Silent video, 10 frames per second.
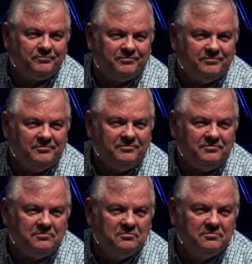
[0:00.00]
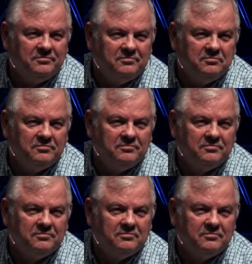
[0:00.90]

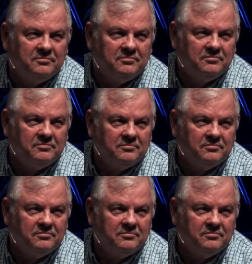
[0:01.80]
[no speech]